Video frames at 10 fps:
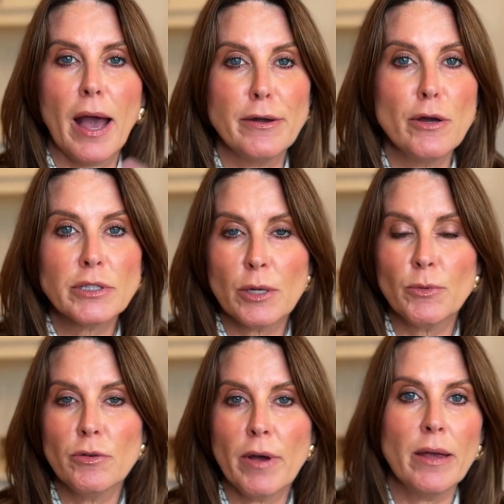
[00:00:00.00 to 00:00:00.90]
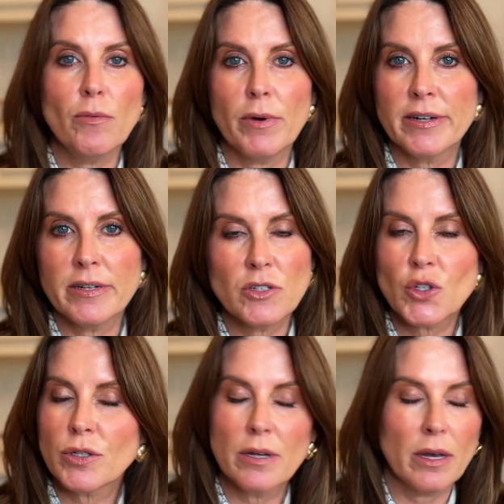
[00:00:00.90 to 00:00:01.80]
I know some of you hate wearing
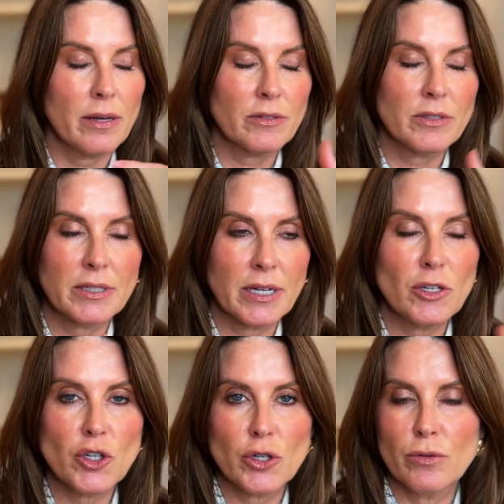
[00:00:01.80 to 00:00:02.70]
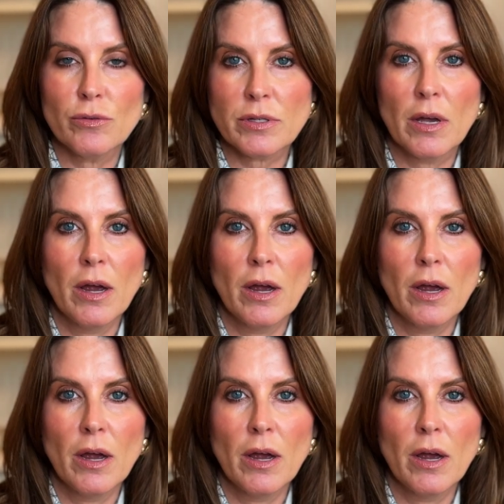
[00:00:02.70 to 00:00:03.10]
tennis shoes